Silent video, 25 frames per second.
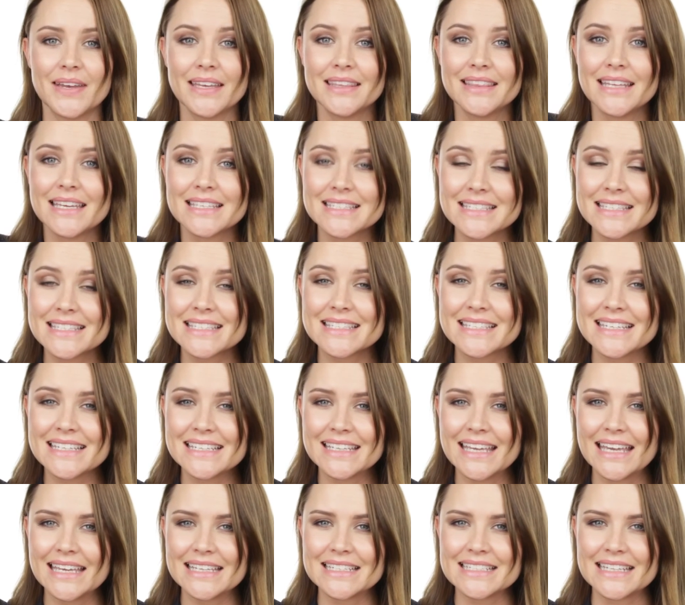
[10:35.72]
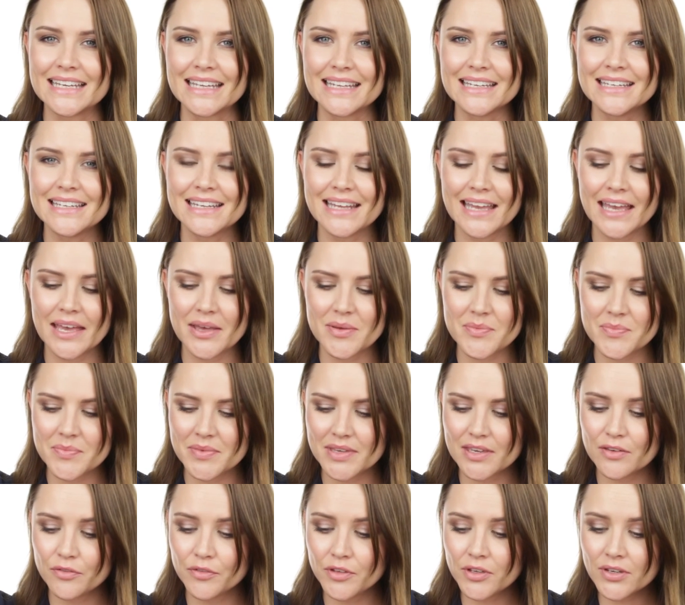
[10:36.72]
And that's the skincare done.
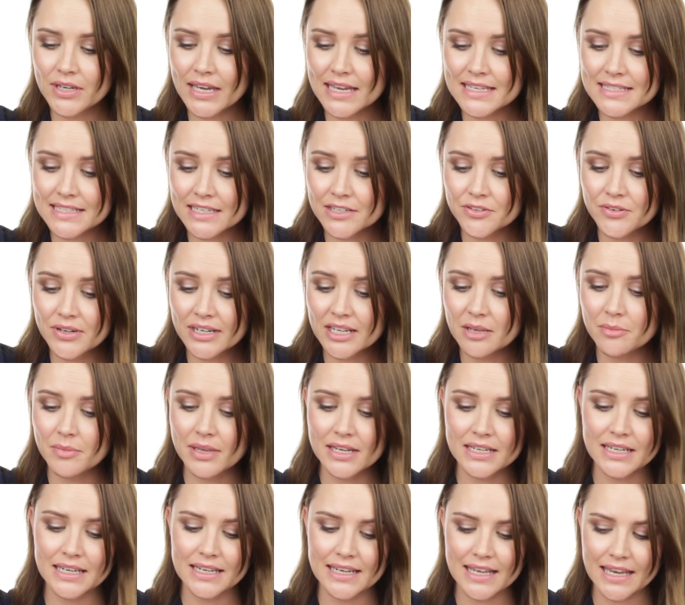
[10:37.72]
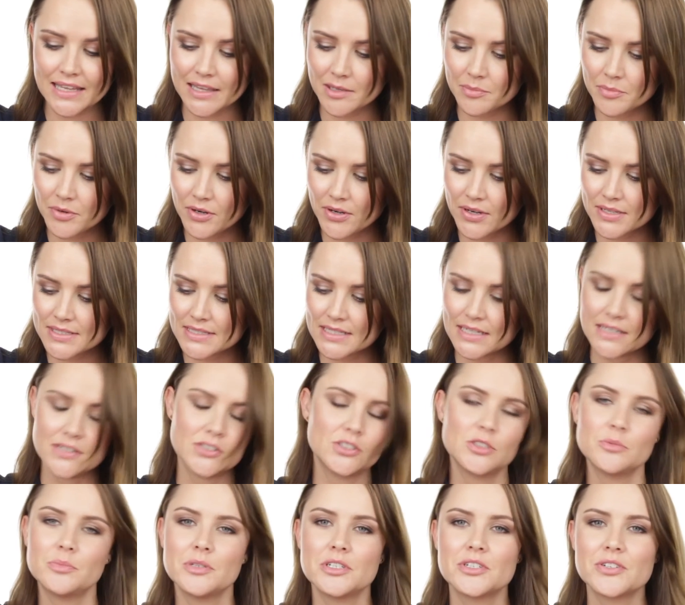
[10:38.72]
If you guys can recommend any other products that I
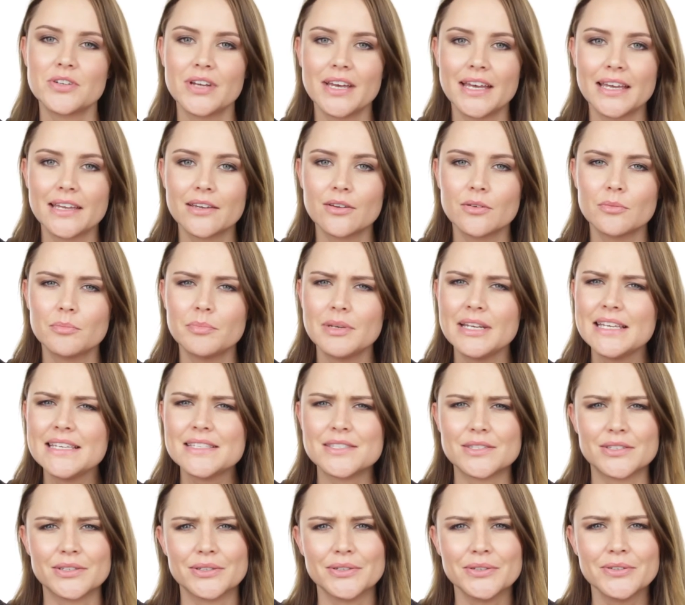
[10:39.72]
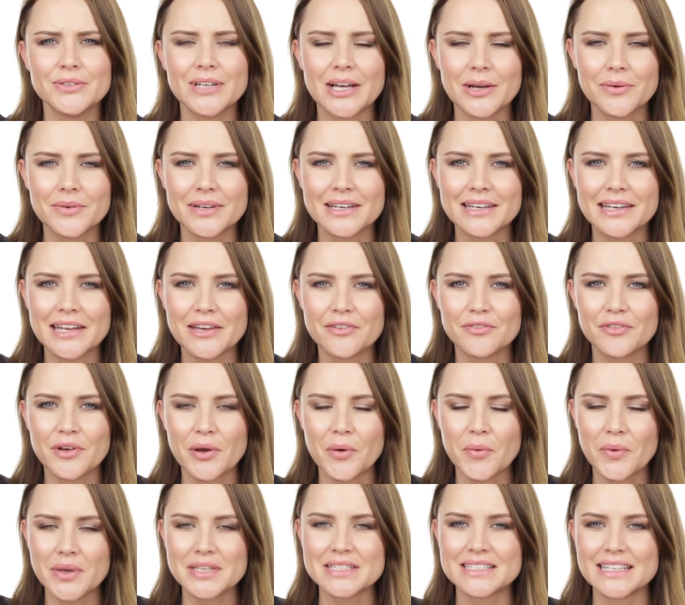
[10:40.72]
should be trying, please do. I
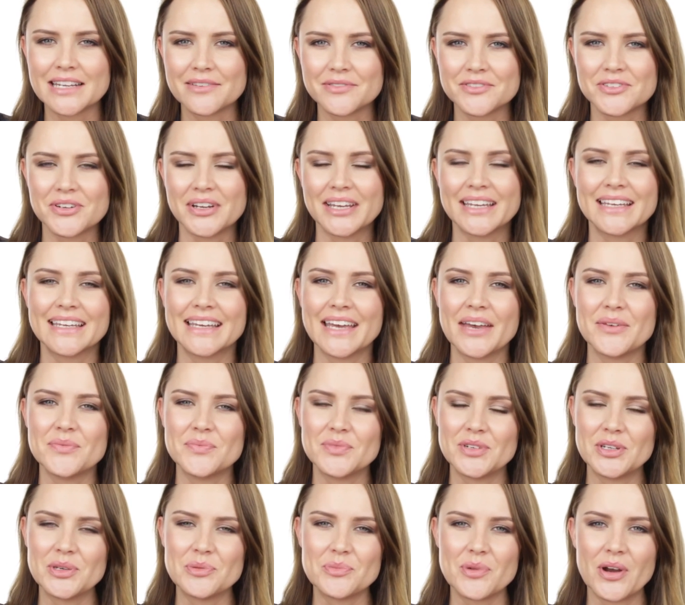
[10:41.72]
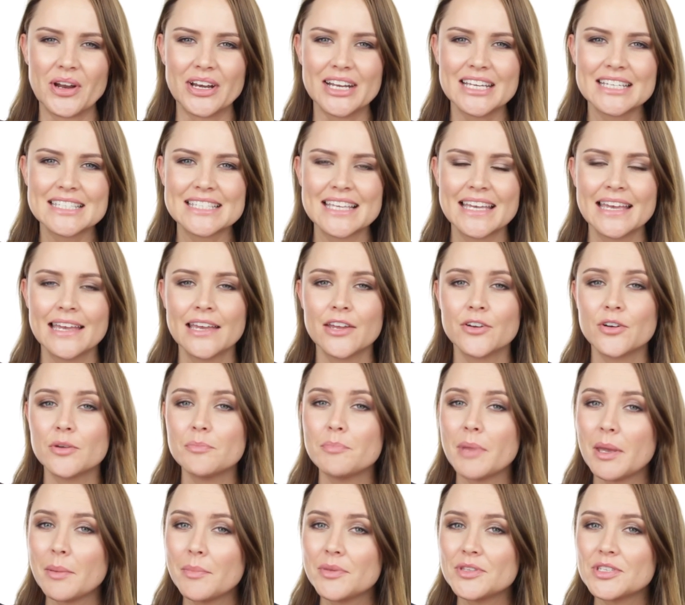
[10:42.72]
always love trying new products.
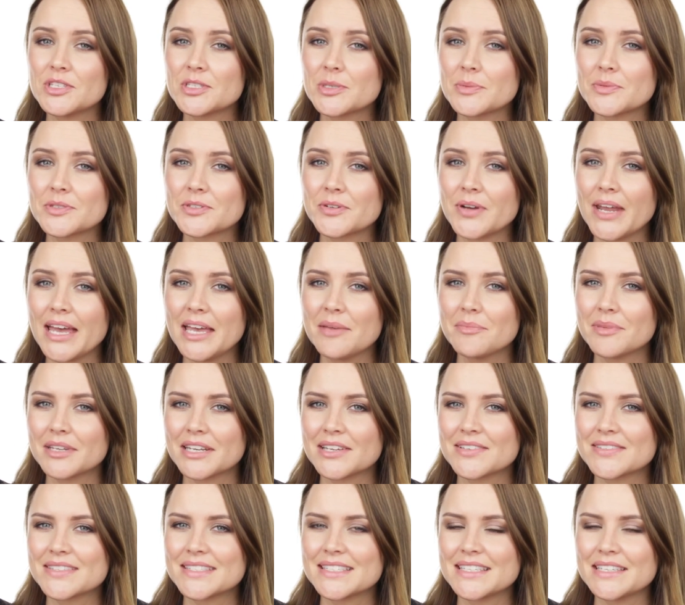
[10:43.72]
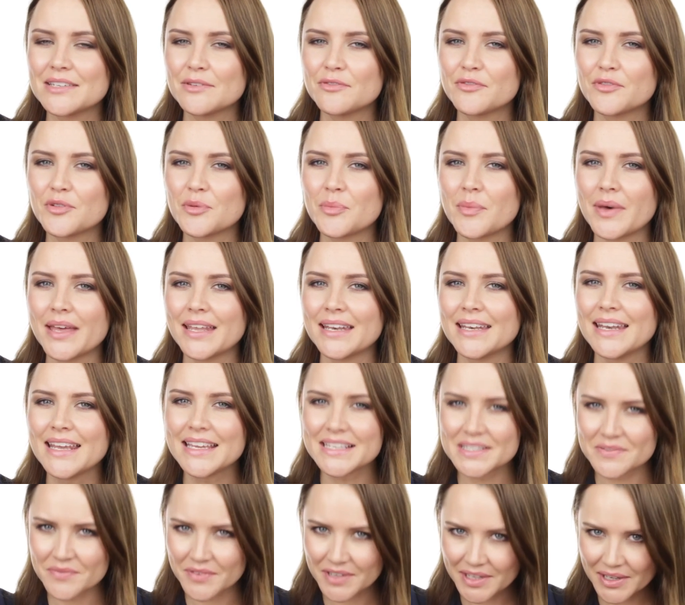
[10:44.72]
Remember to subscribe, and I'll see you for my
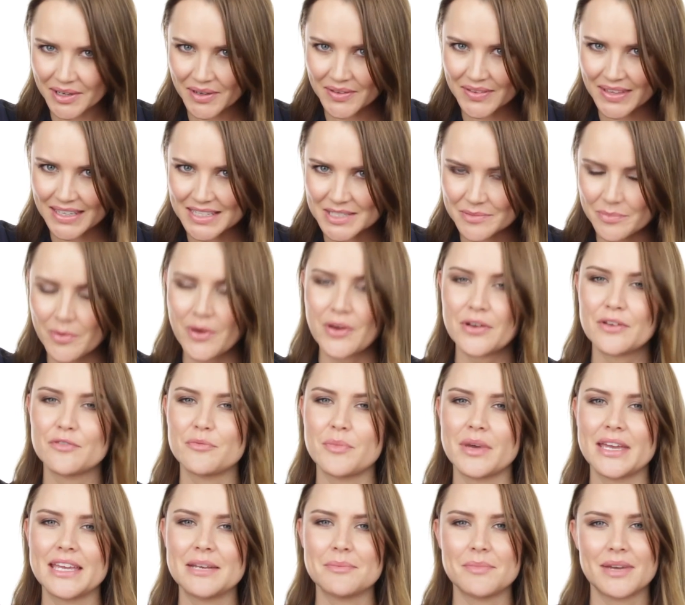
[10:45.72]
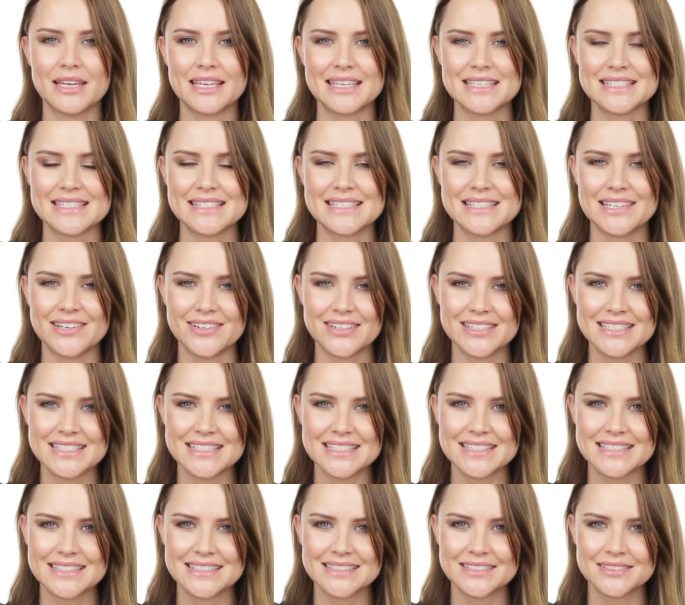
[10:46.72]
next video that's part of my In My Kit
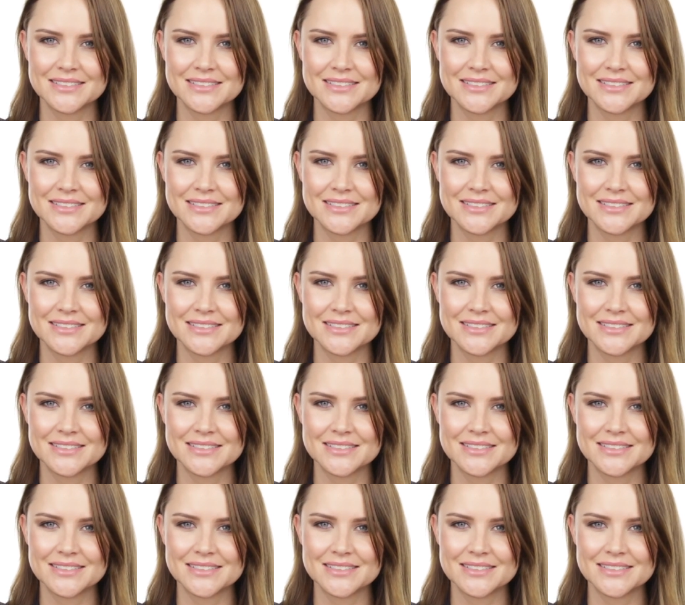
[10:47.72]
series.